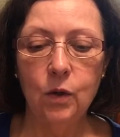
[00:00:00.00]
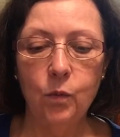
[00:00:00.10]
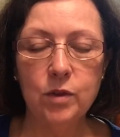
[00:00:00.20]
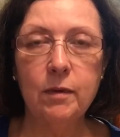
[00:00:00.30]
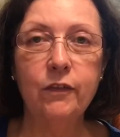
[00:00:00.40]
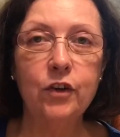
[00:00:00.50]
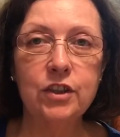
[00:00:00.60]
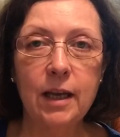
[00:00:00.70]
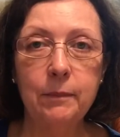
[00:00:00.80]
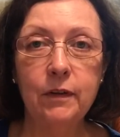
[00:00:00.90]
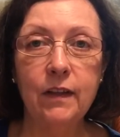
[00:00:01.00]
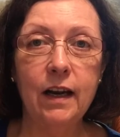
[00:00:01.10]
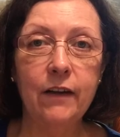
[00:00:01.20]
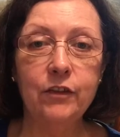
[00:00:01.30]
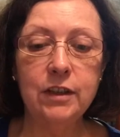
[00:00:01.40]
was my first sampler that
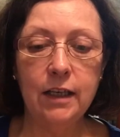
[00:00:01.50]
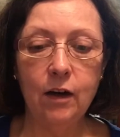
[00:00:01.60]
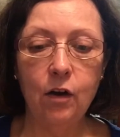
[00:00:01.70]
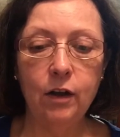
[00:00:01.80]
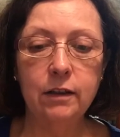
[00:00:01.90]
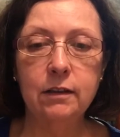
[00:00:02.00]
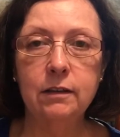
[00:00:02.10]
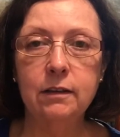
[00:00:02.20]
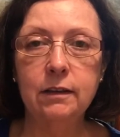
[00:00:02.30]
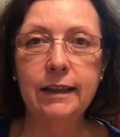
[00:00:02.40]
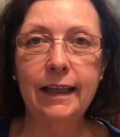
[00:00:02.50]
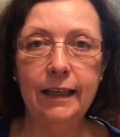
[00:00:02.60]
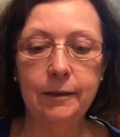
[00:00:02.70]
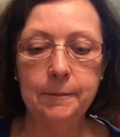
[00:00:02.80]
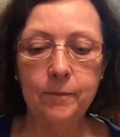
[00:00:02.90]
I ever did on
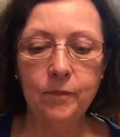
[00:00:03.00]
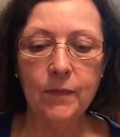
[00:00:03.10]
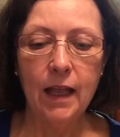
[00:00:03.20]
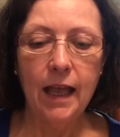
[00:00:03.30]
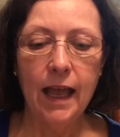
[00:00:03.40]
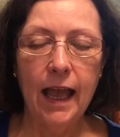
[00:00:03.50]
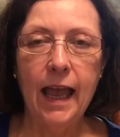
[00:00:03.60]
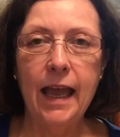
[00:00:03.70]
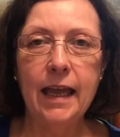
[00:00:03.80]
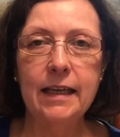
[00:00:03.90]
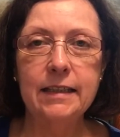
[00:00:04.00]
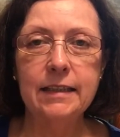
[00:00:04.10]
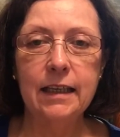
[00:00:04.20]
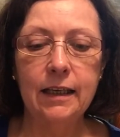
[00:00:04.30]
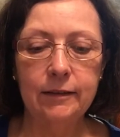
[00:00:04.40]
linen.
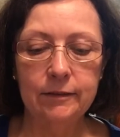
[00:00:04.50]
And